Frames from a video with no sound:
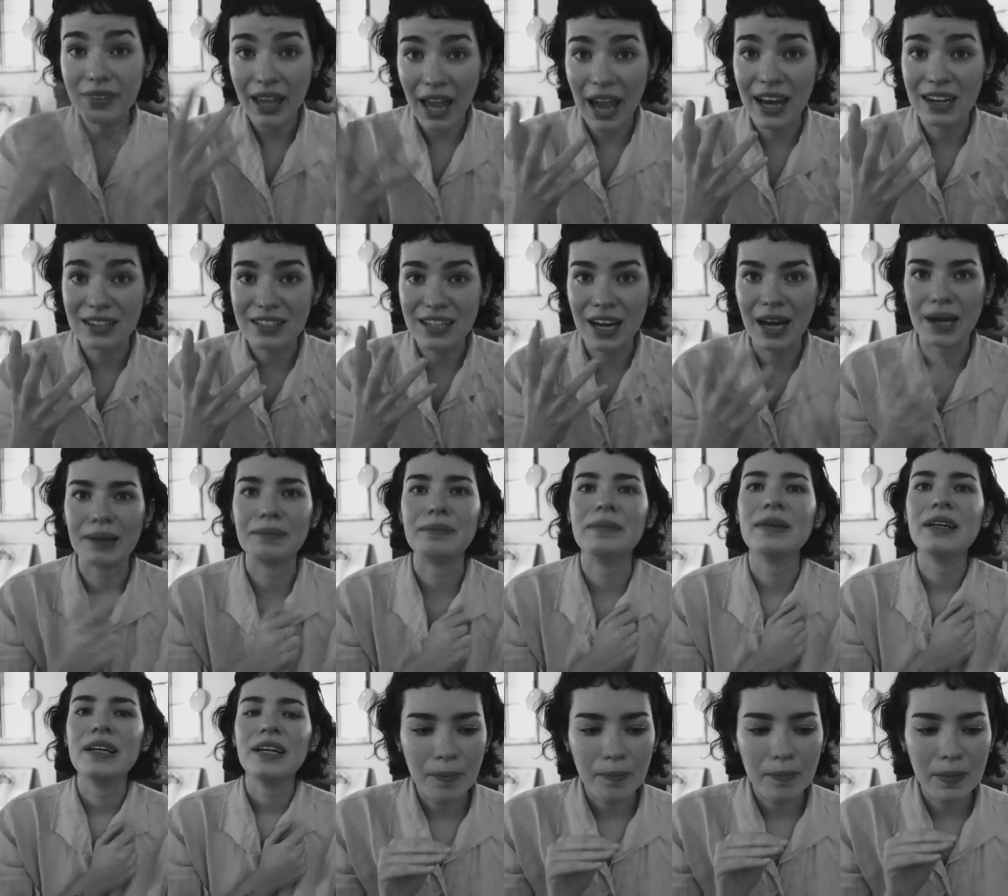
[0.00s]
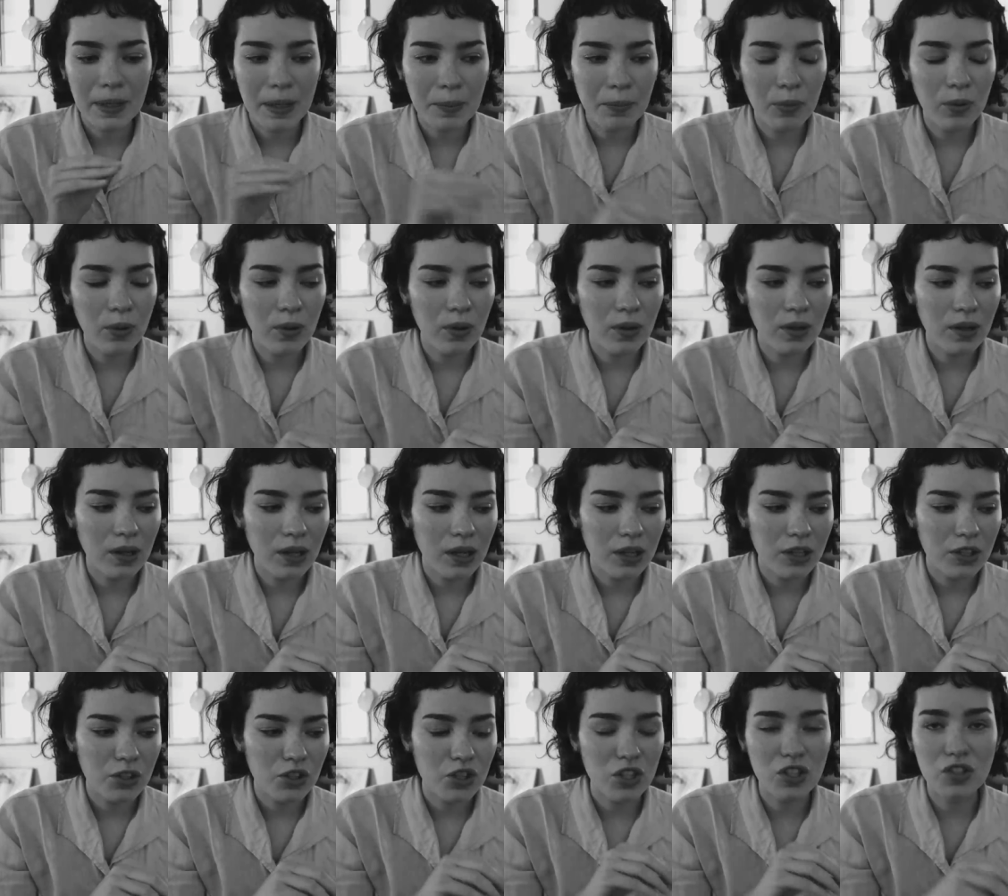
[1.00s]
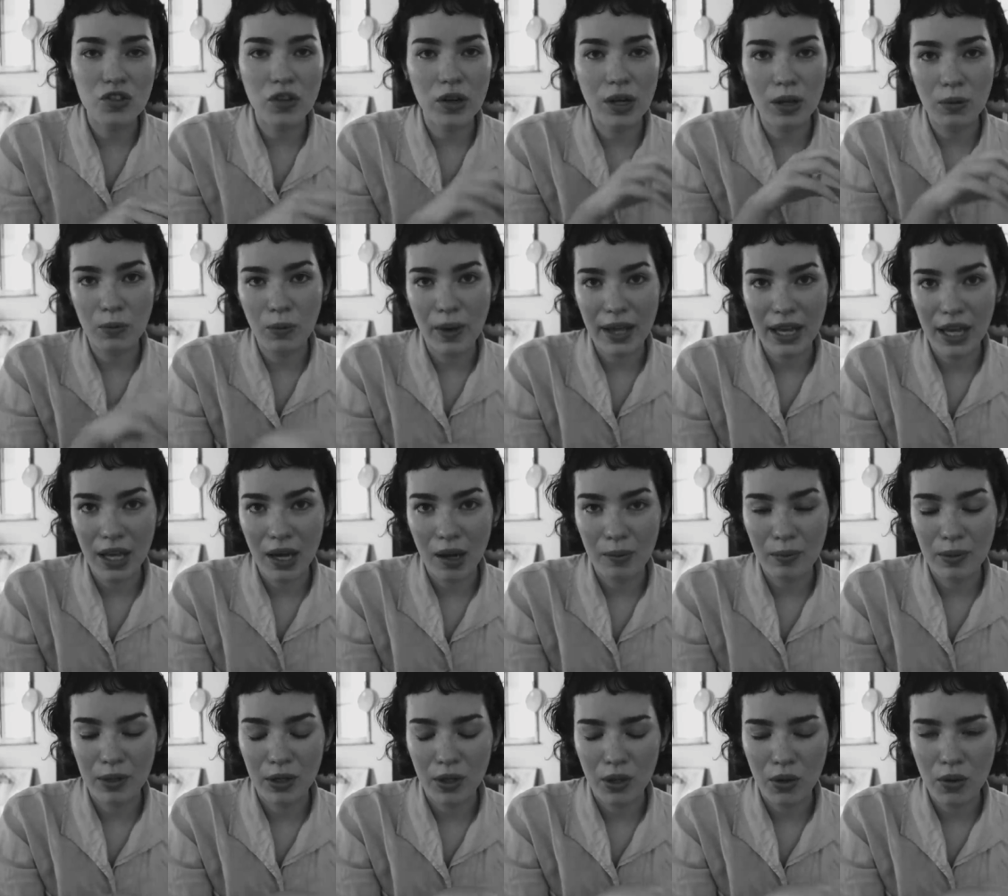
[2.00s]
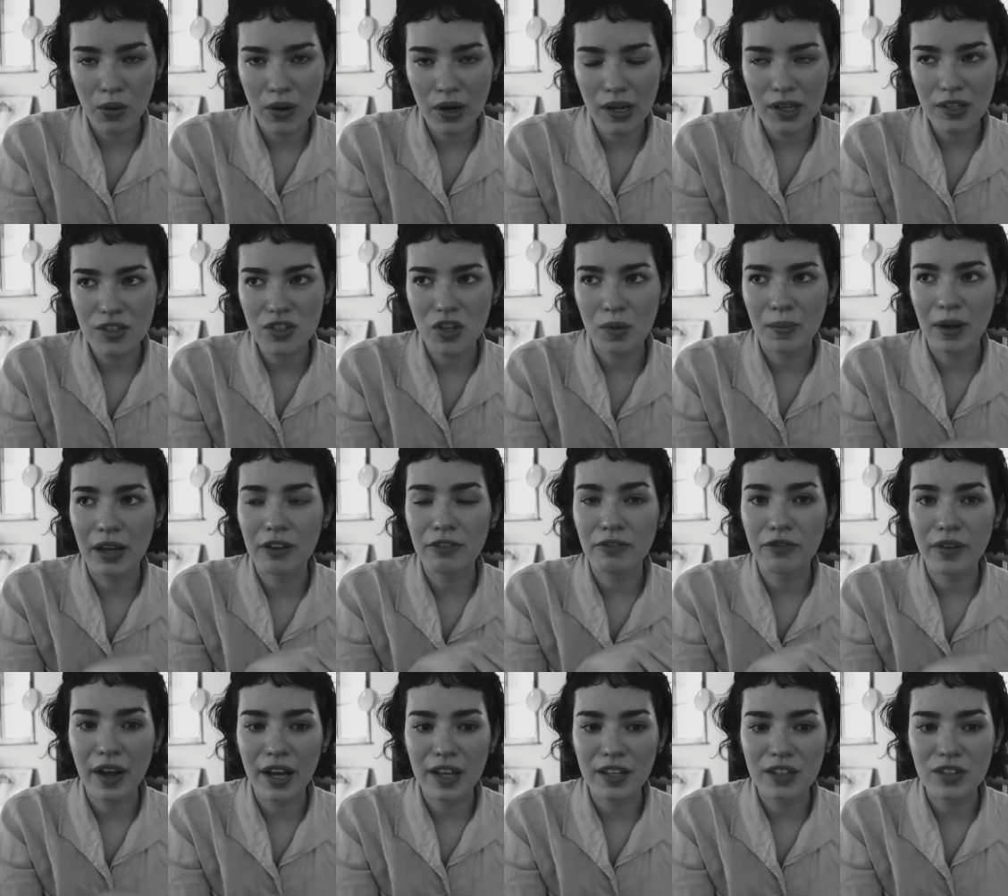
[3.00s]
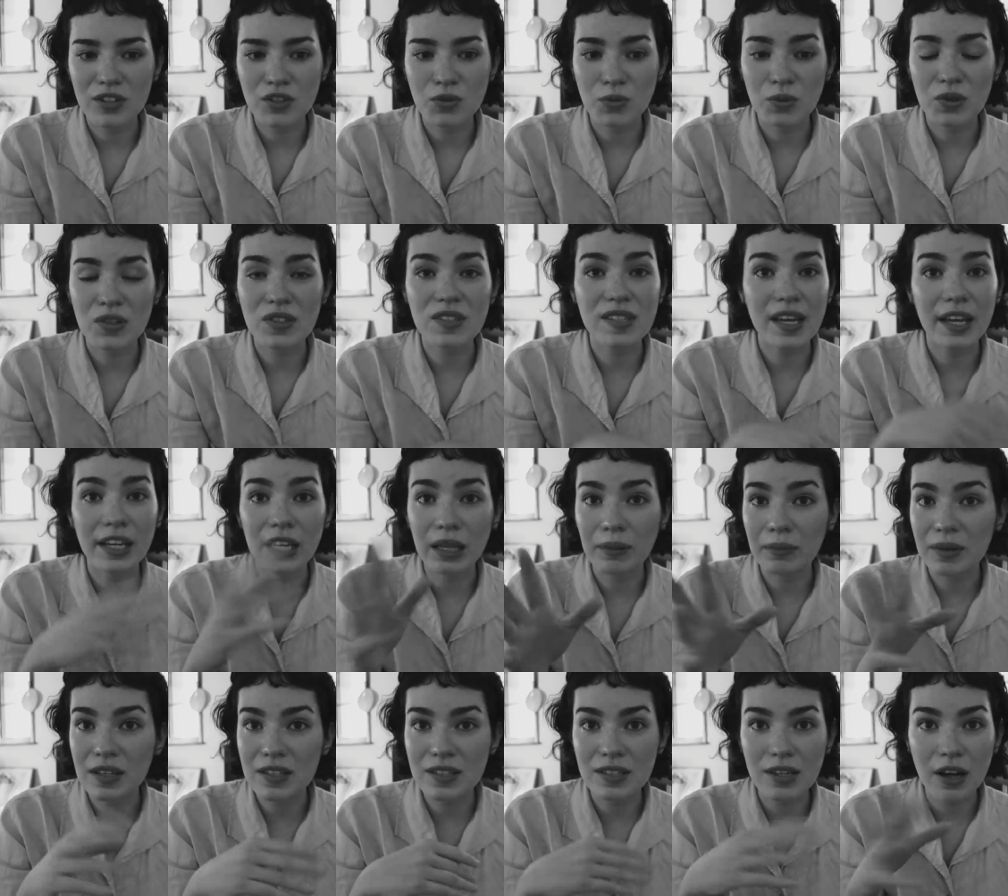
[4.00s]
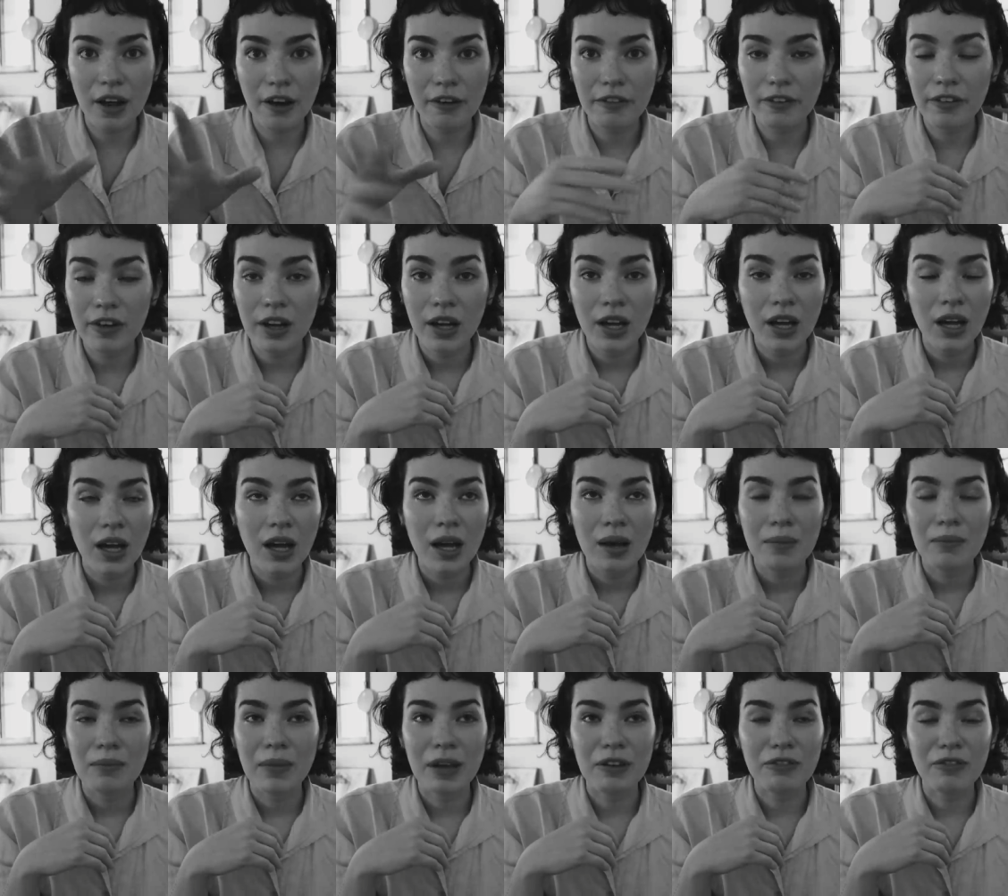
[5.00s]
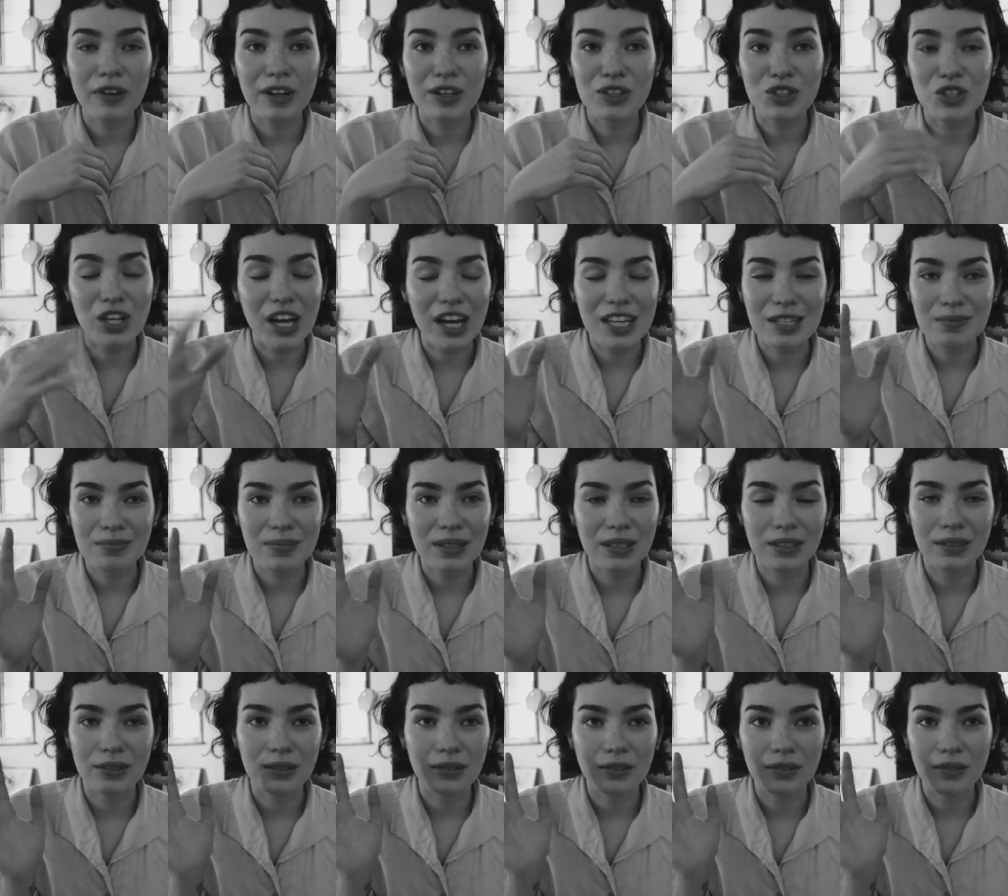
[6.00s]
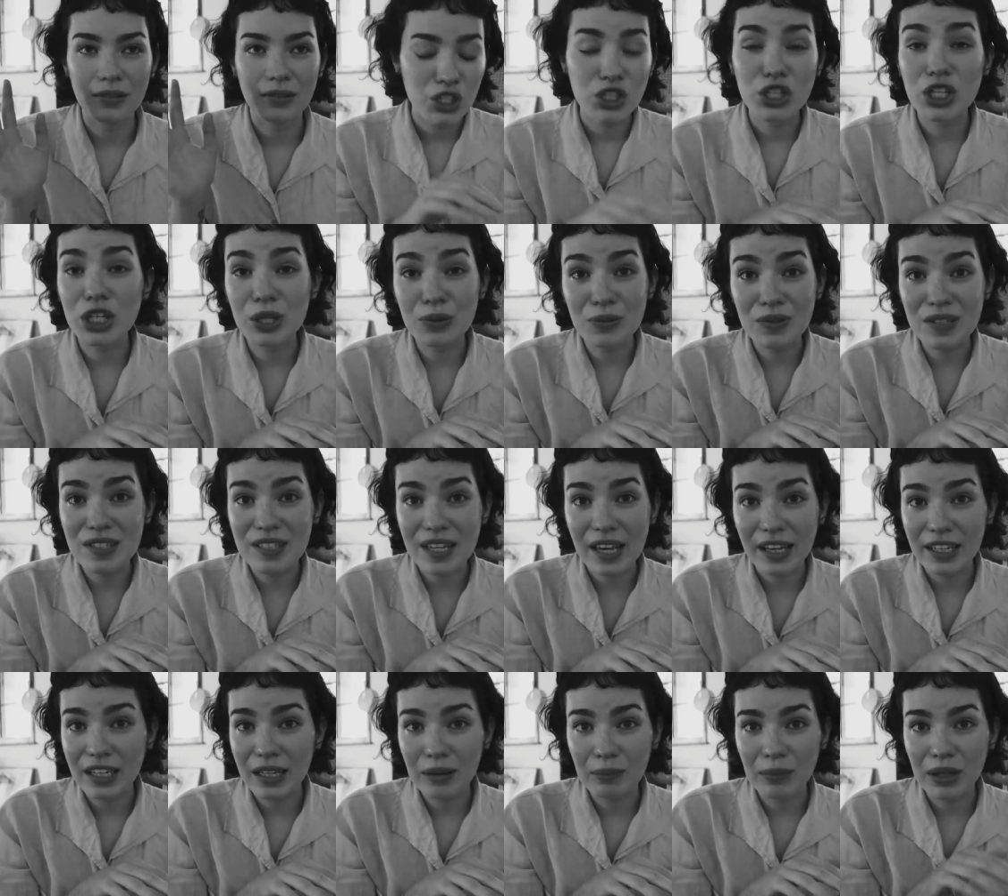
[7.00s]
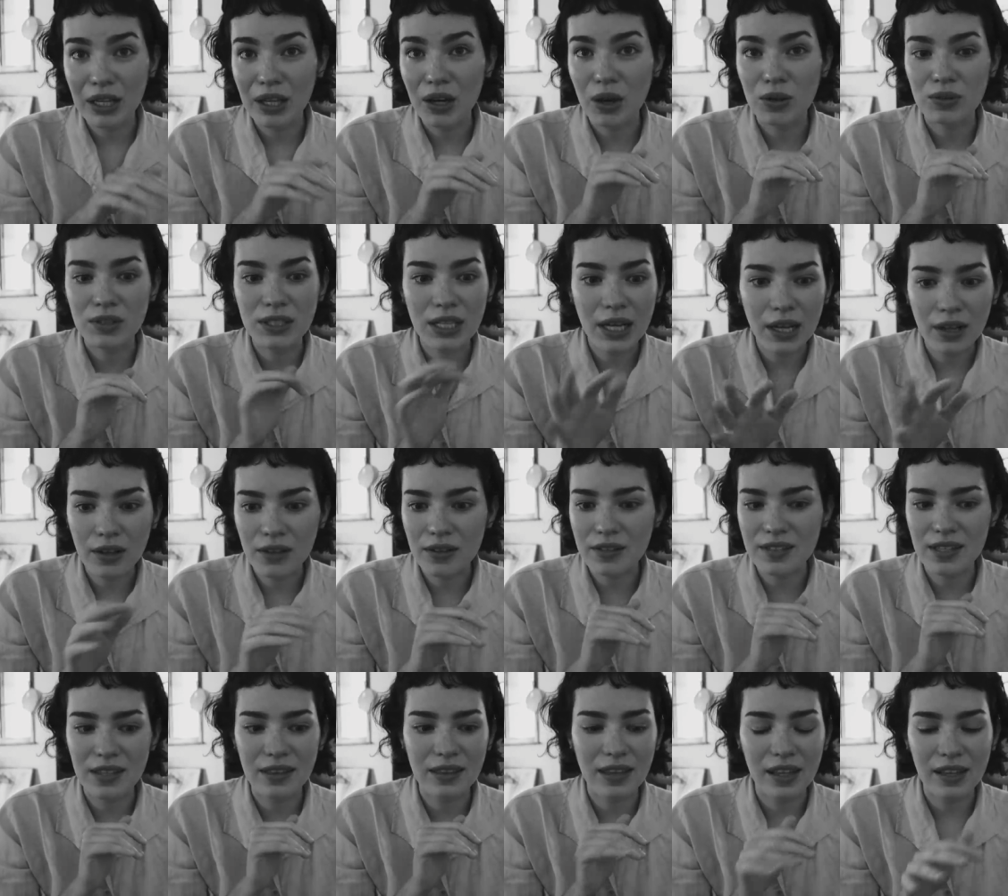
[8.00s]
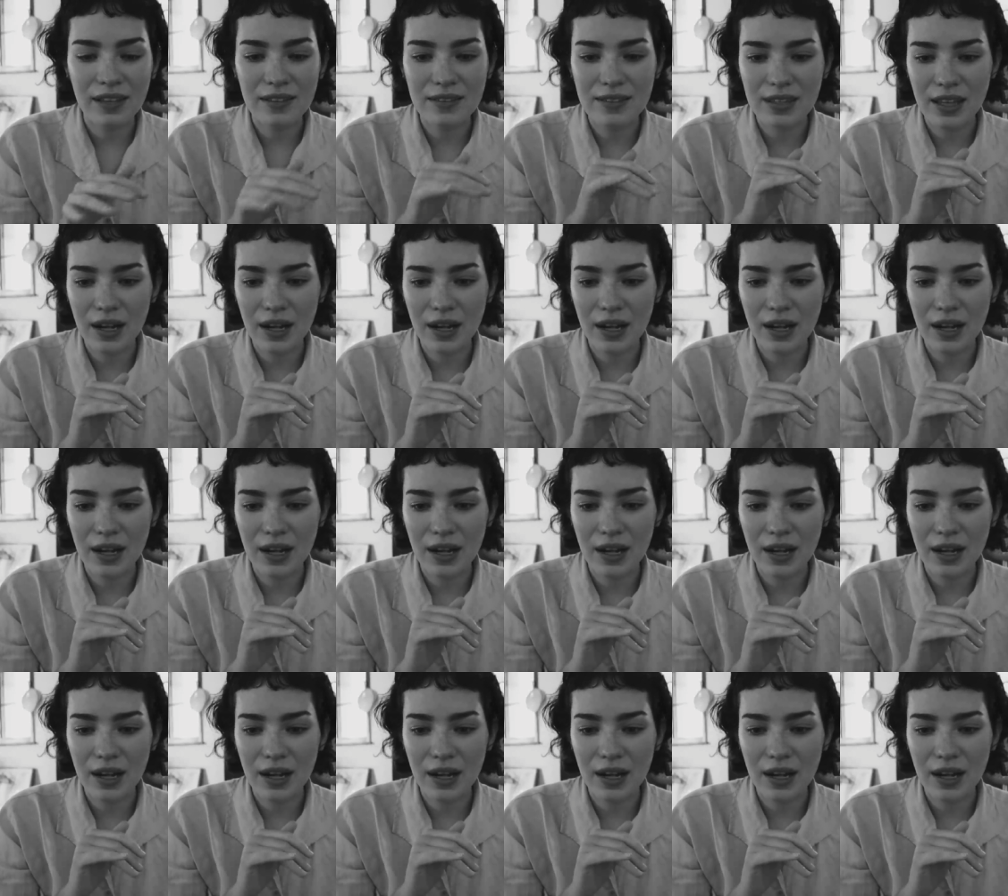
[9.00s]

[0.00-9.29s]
at a time. People just started waking up in New York, so my friends were sending me stuff. My friend Jasmine, she was sending me hotels and things